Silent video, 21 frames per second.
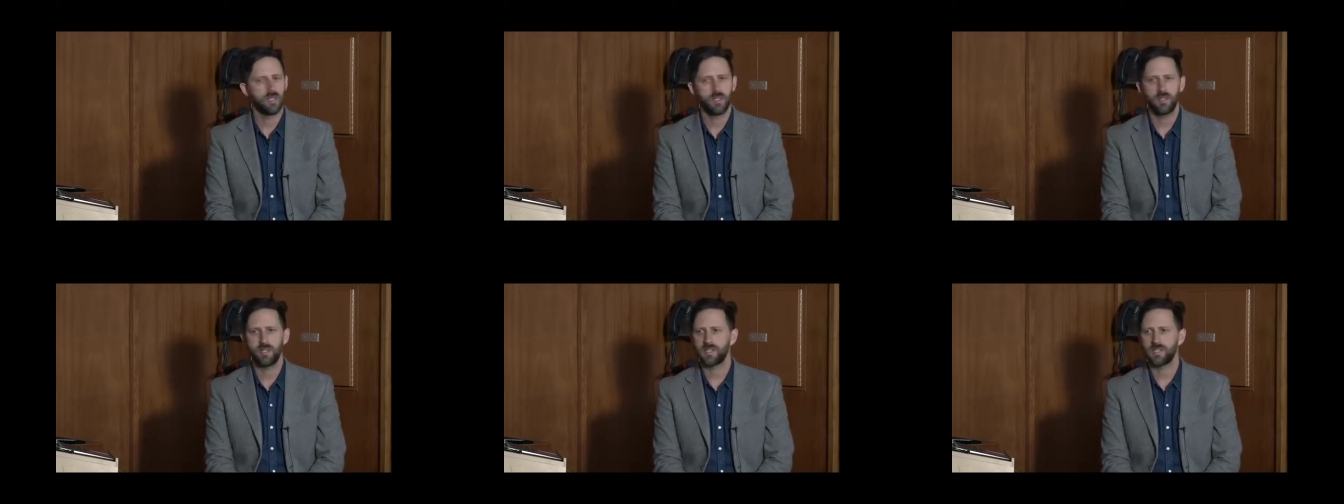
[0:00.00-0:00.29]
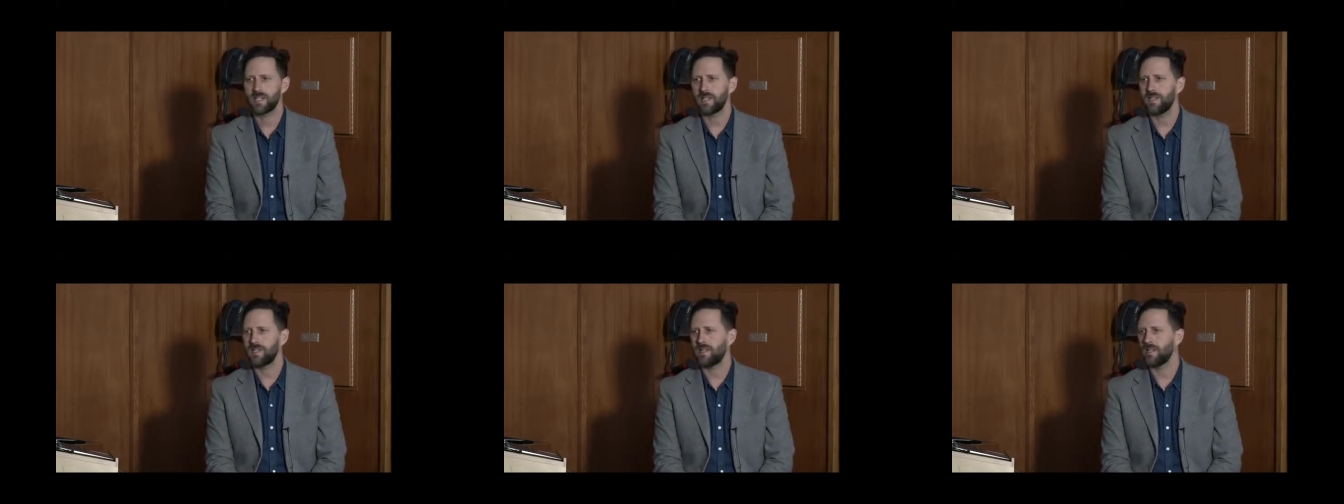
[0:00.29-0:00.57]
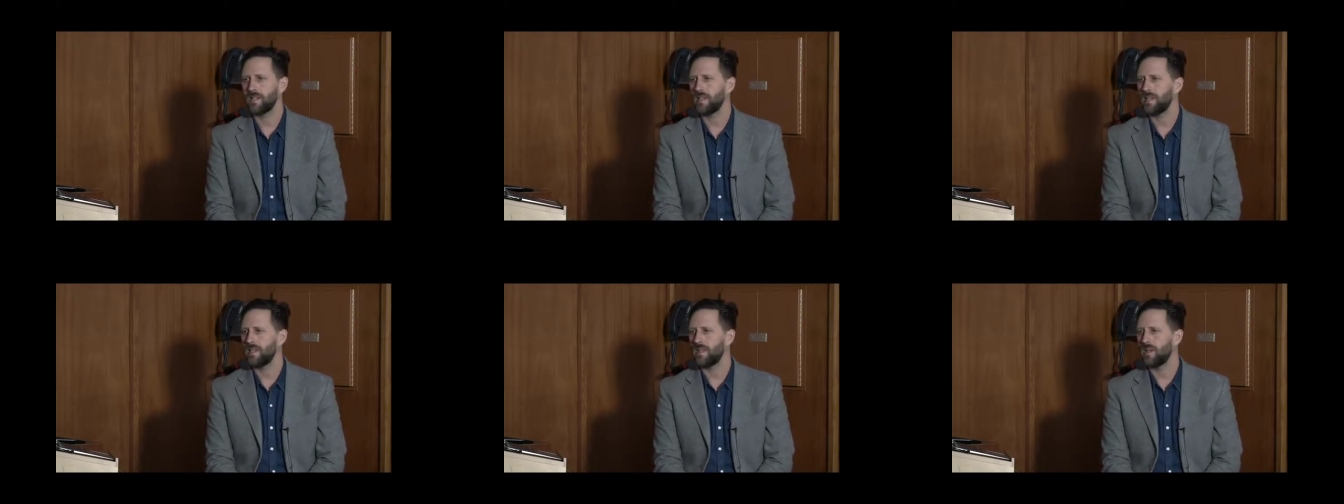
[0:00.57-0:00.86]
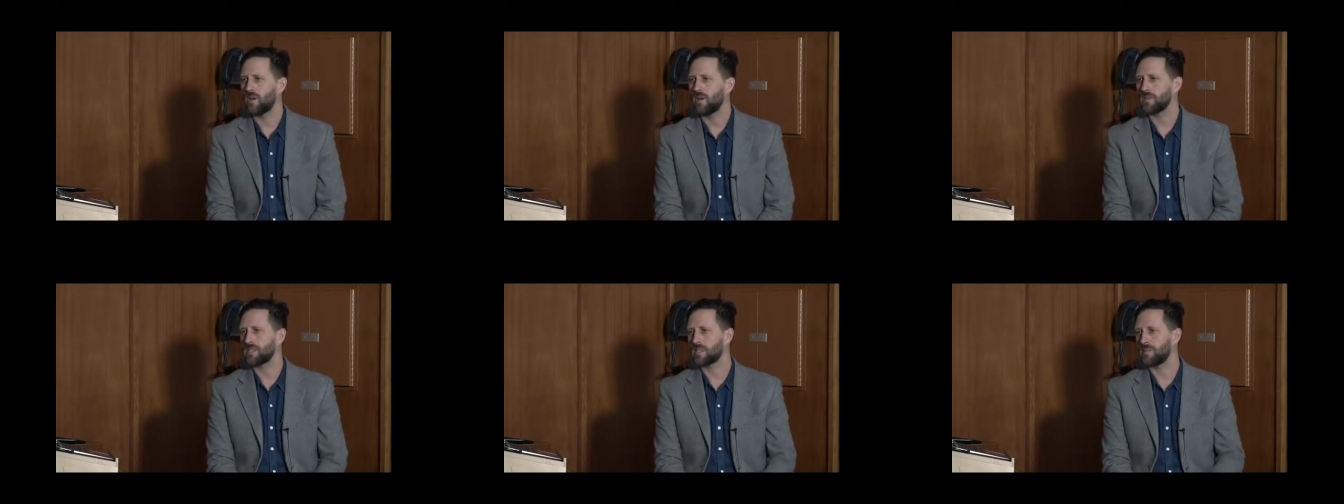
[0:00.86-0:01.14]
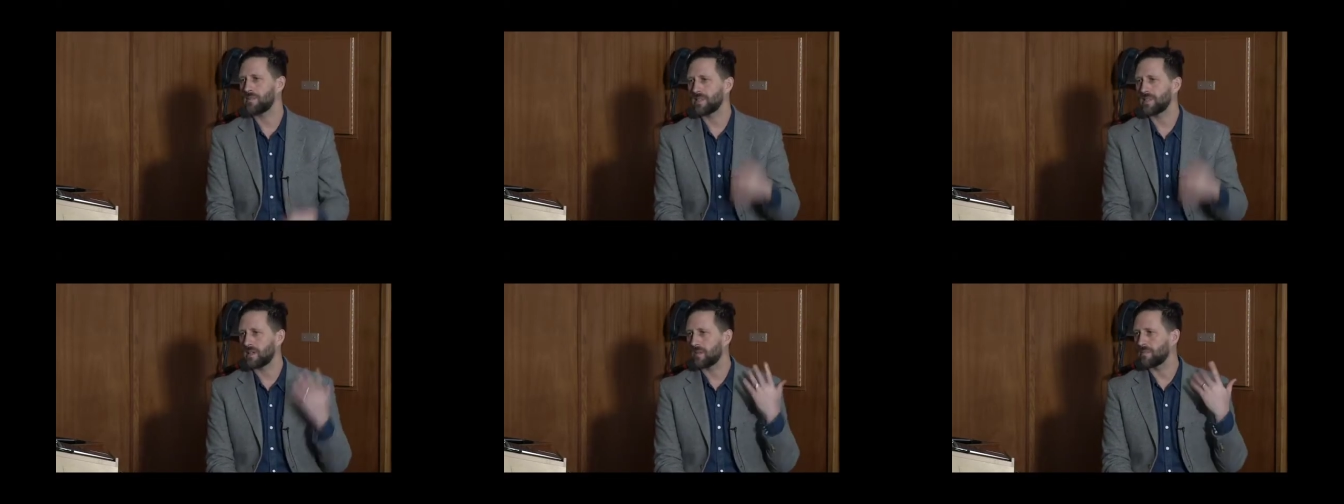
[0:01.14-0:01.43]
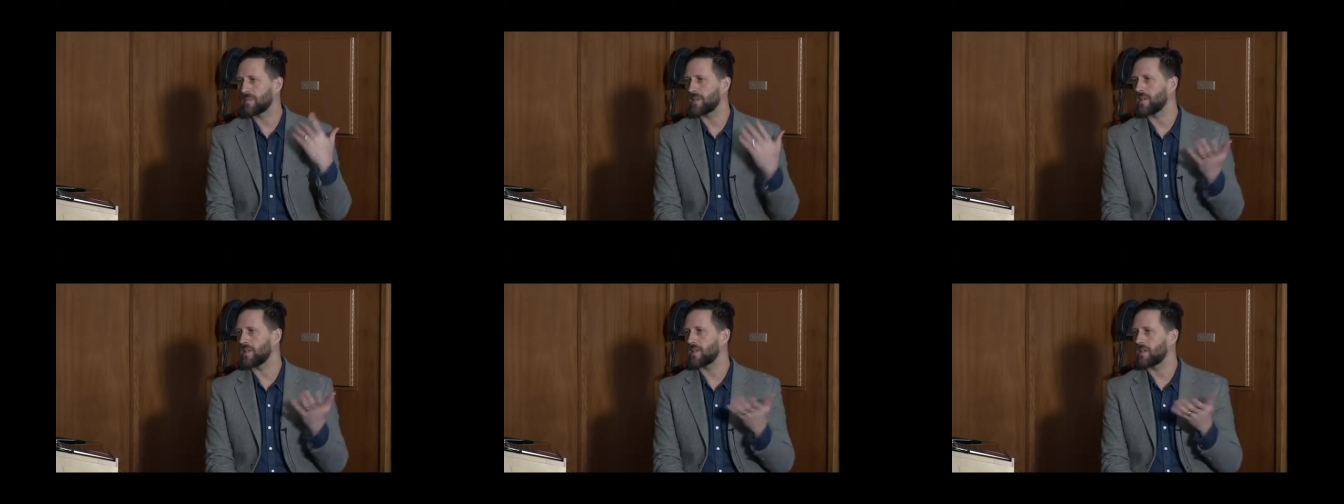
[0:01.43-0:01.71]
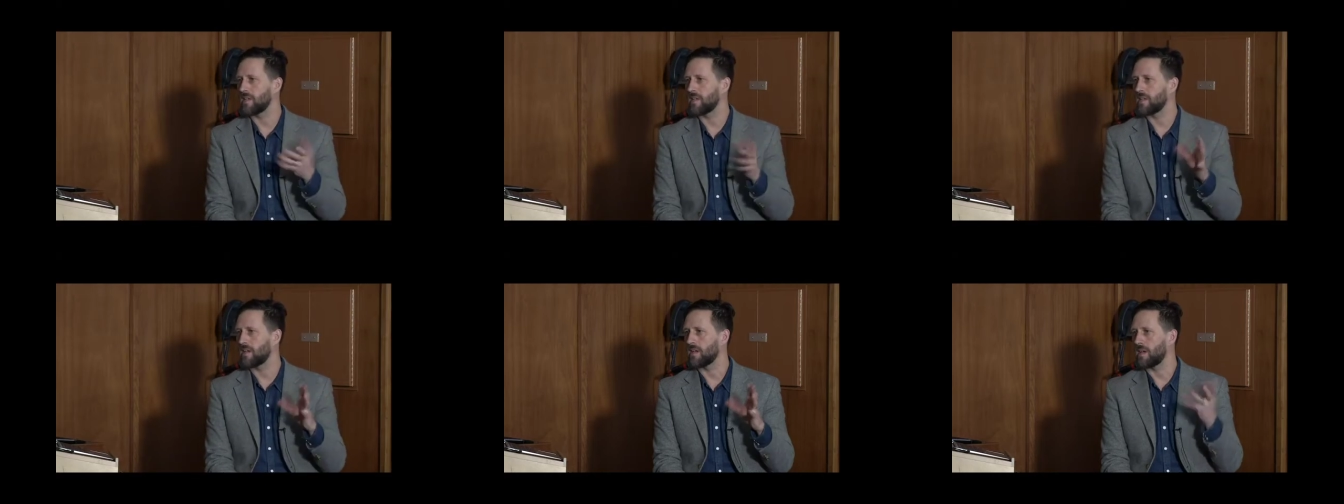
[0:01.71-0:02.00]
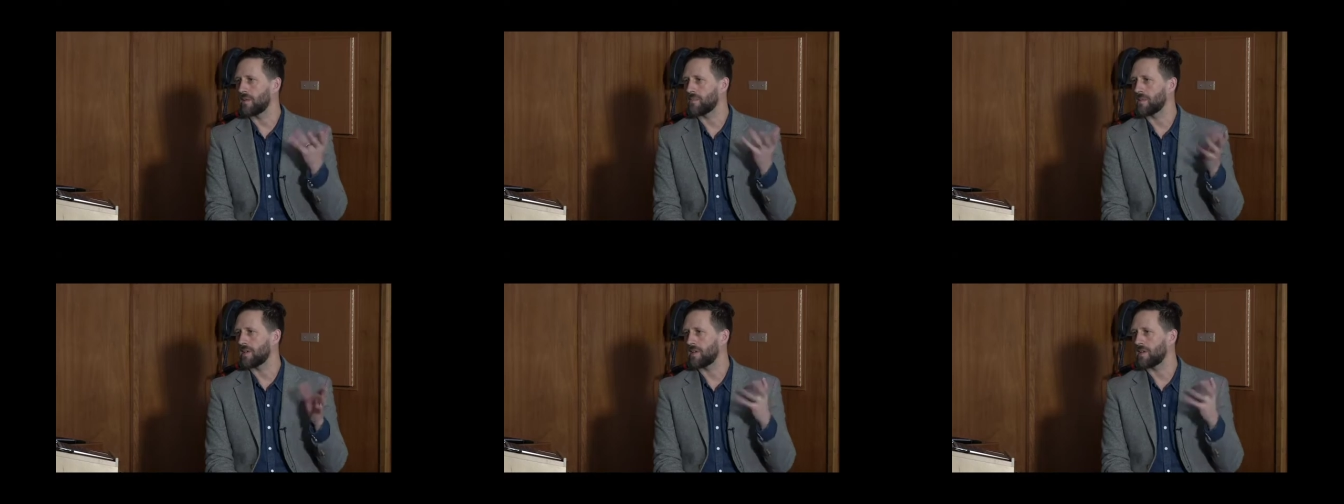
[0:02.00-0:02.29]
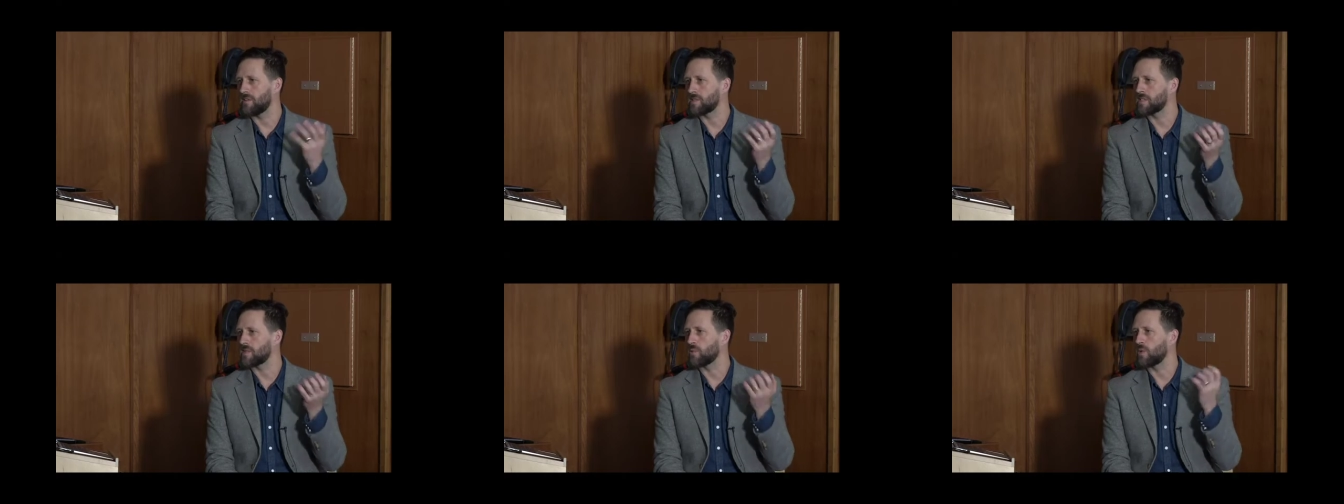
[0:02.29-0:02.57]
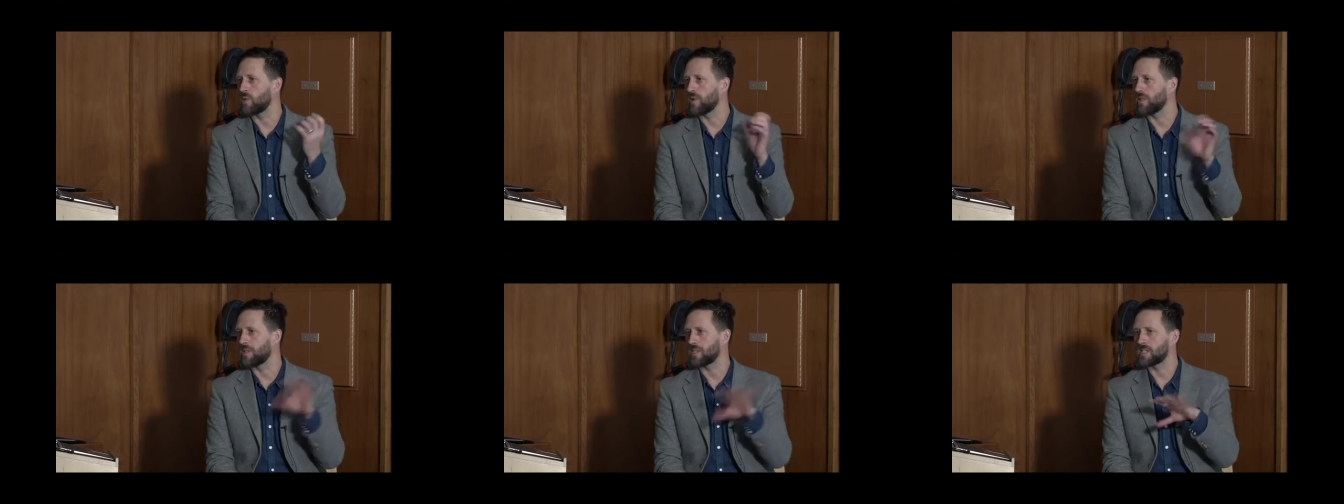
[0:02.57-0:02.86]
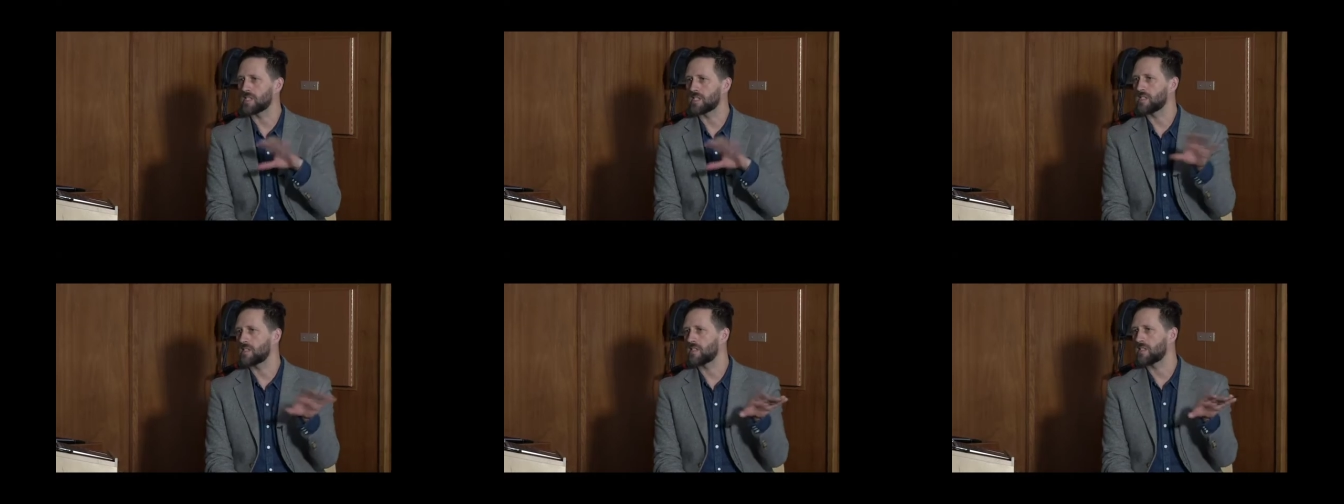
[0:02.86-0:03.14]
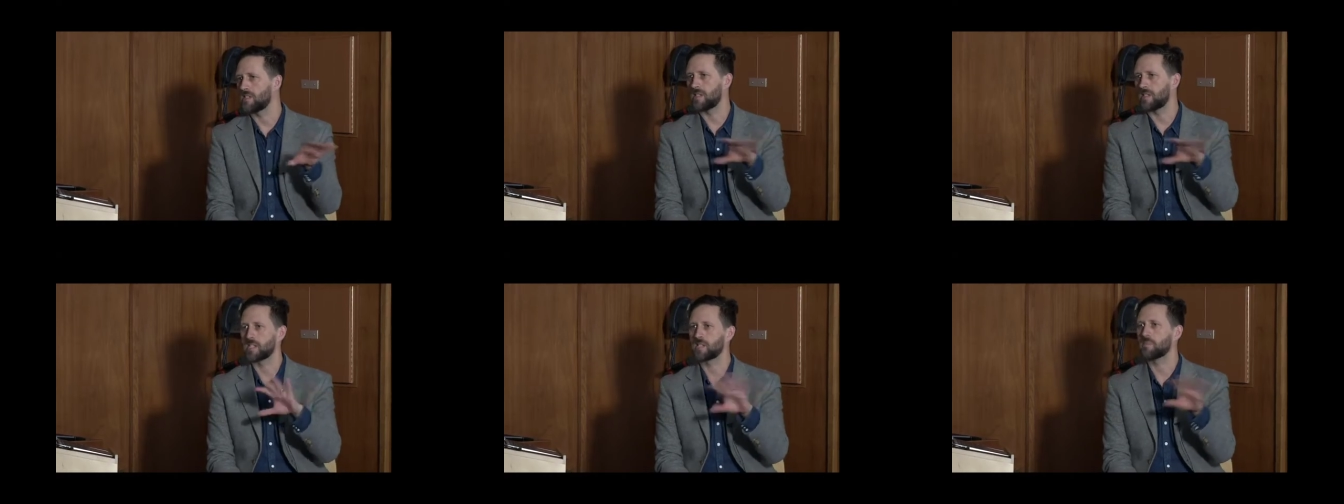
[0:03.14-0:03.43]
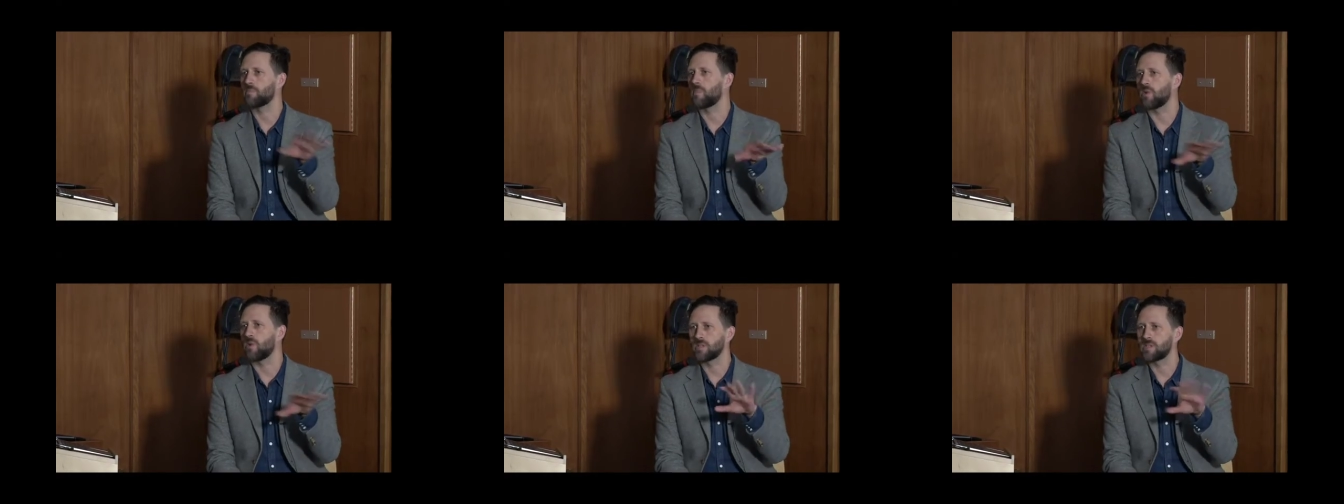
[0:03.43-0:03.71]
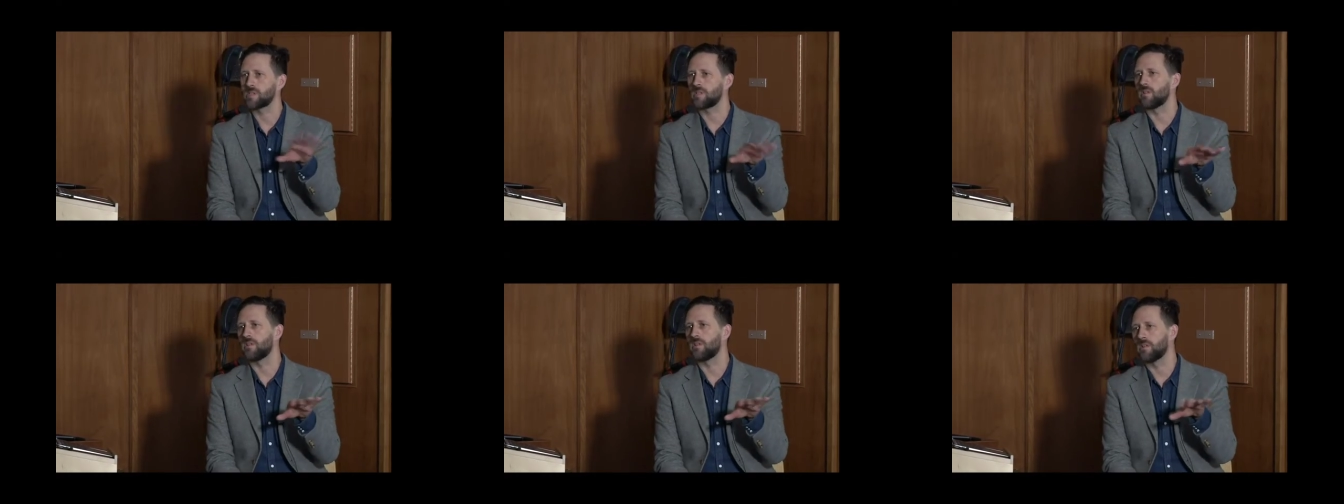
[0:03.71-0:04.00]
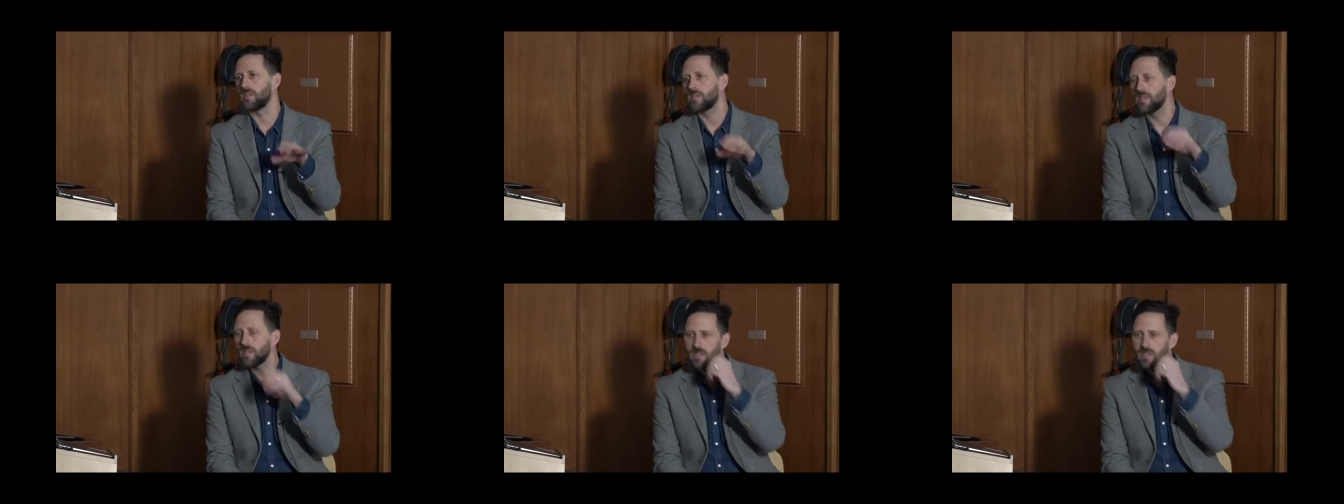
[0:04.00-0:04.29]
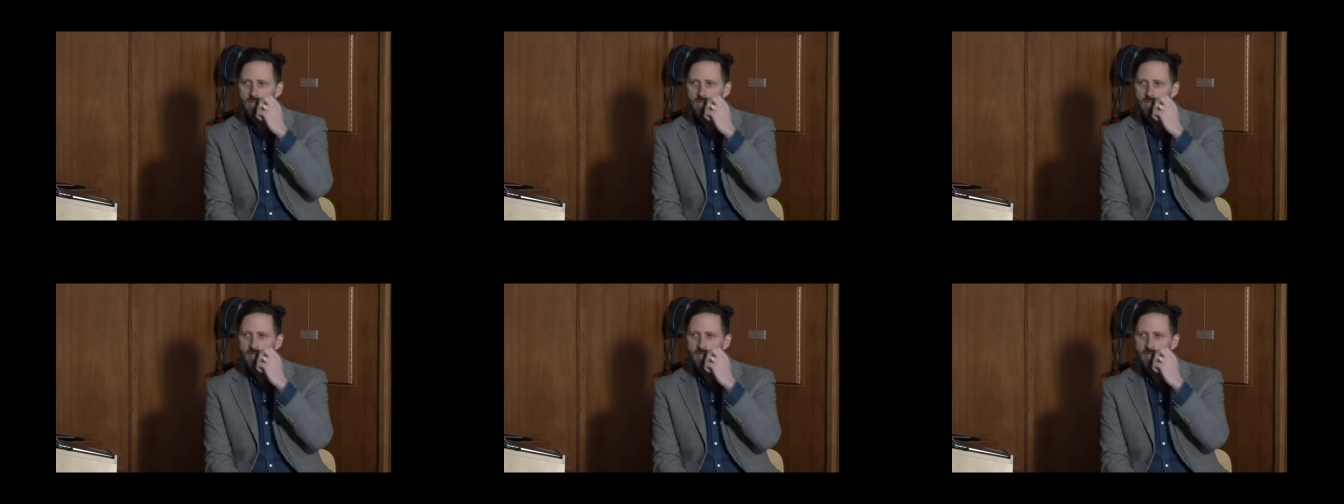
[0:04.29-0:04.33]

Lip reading: this, something that I'm gonna use the word dispersal.